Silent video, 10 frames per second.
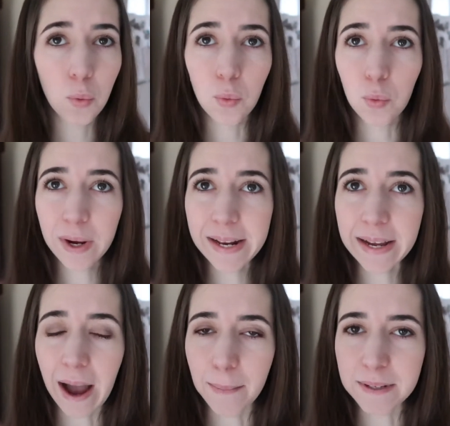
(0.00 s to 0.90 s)

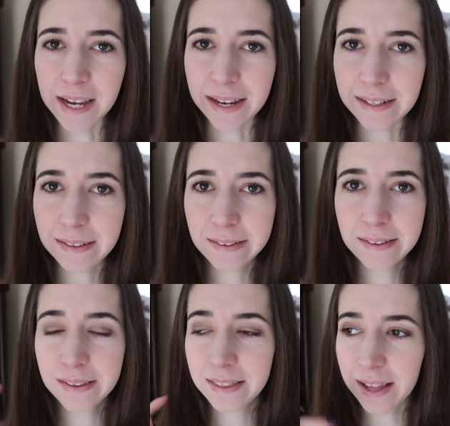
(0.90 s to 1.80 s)
Reading update.
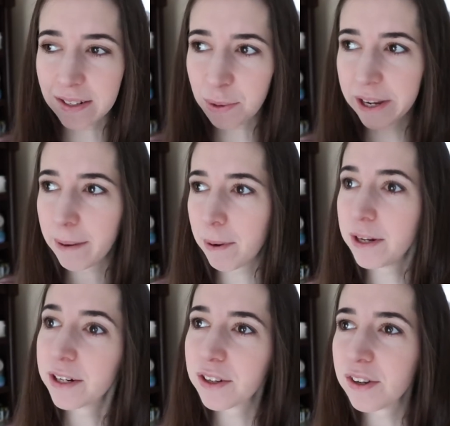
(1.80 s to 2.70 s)
That's what I came
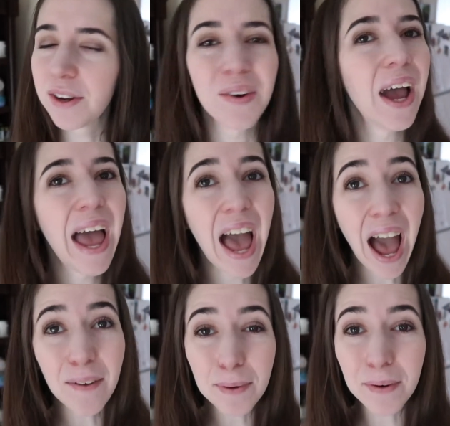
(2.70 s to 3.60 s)
out here to do.
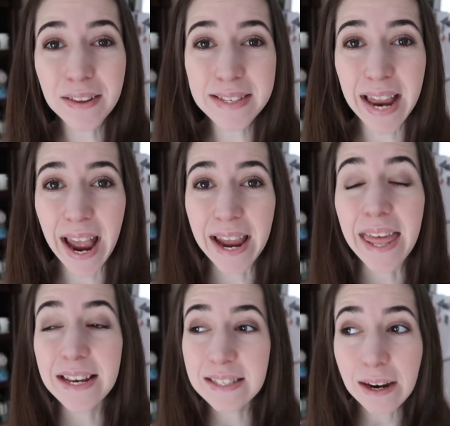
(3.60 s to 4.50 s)
Happy Wednesday.
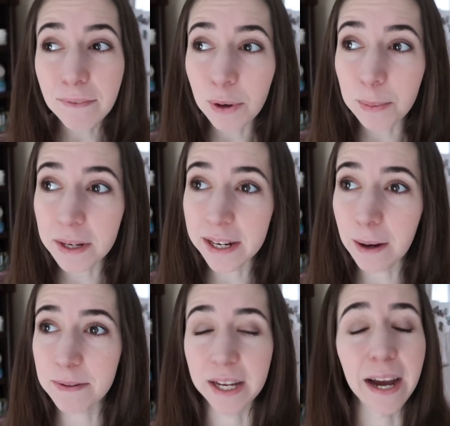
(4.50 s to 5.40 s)
It is time for a reading
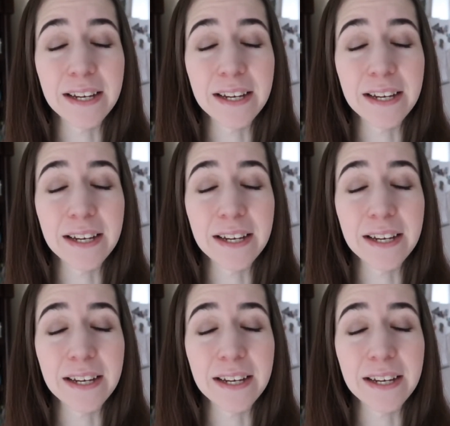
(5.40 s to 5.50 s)
update.